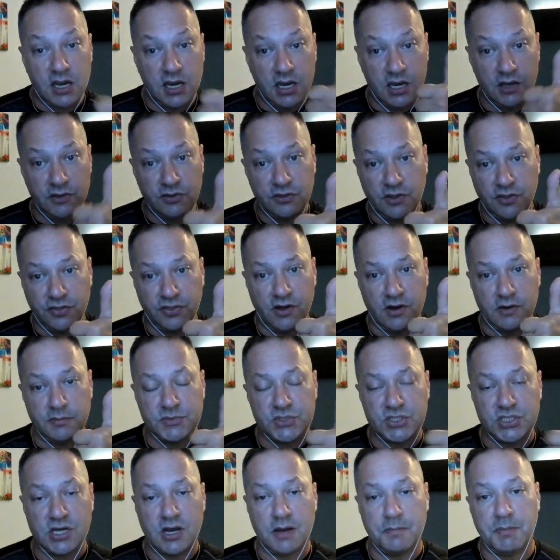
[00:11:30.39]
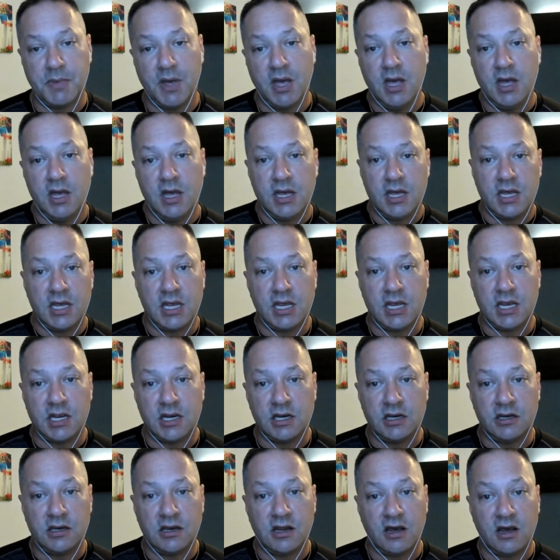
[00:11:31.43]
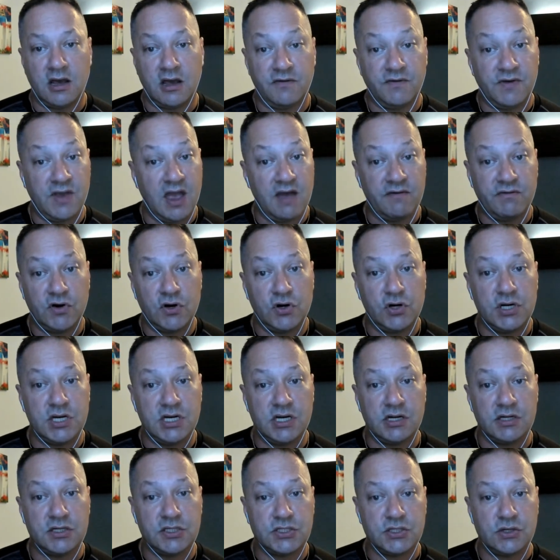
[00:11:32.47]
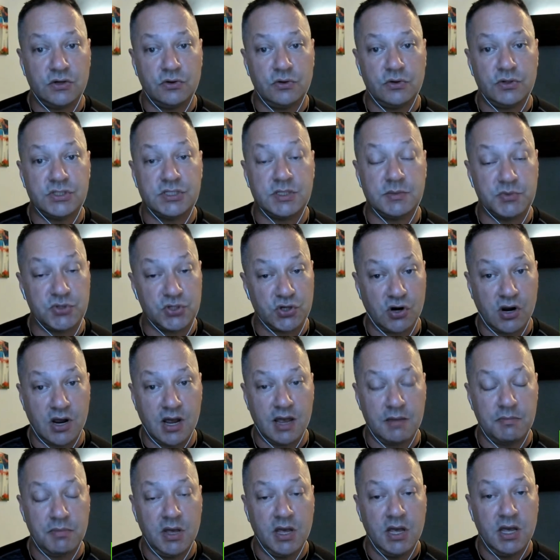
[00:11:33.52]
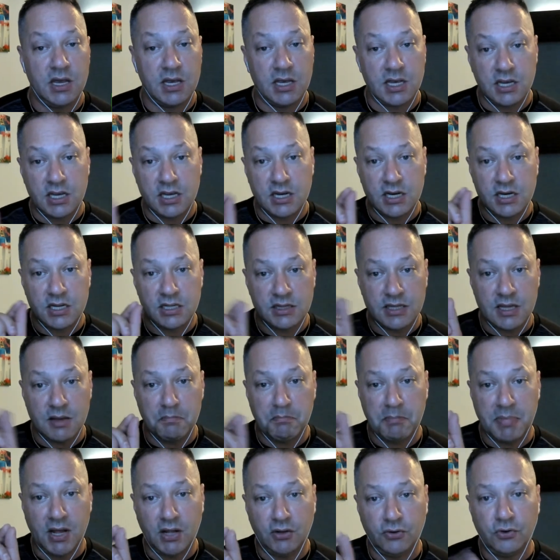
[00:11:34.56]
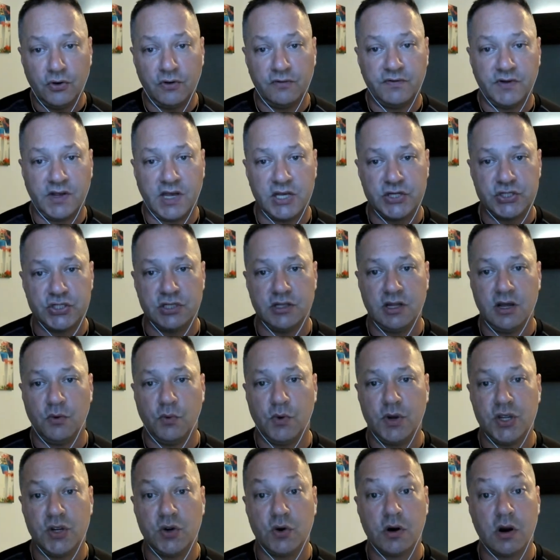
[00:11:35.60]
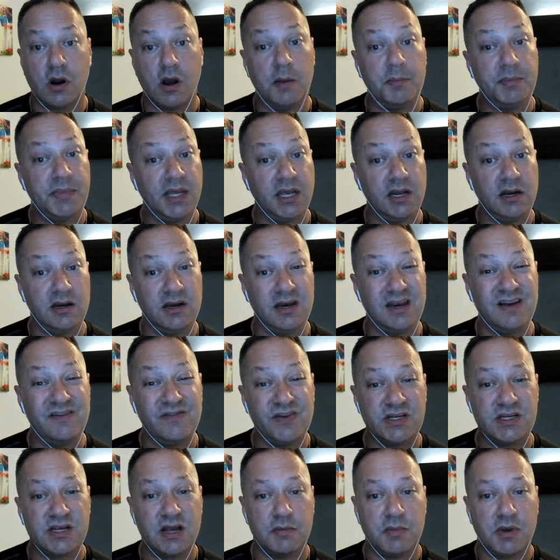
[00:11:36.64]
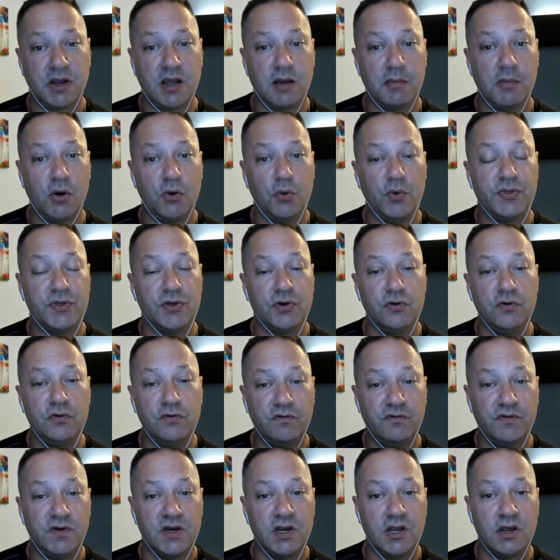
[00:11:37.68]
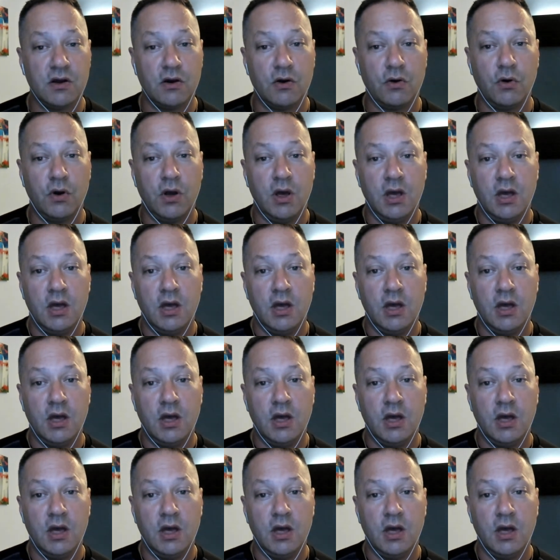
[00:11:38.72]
Hit the thumbs up. And if you haven't already done so, subscribe and hit that bell notification. That way you are updated every time I come out with a new video.